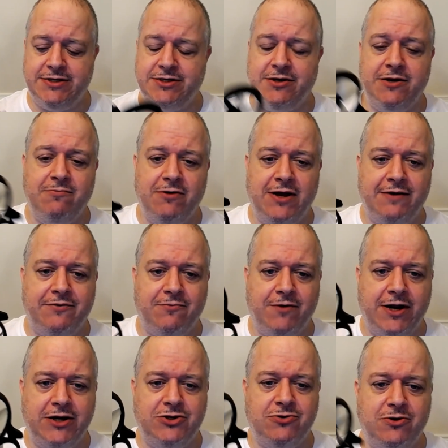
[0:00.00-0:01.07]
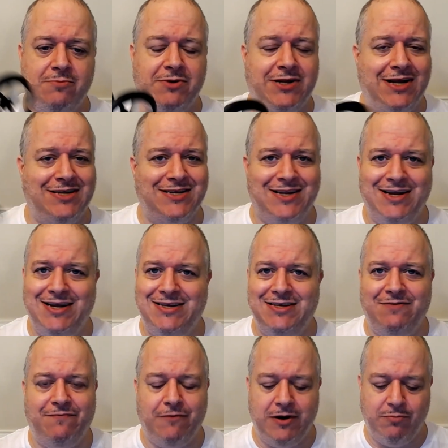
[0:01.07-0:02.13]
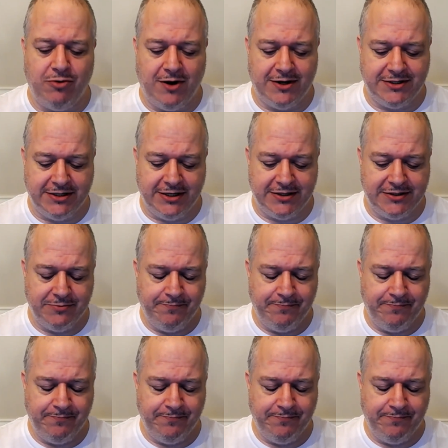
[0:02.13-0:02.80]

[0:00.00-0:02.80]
So you will have to register it, that's an easy, free process.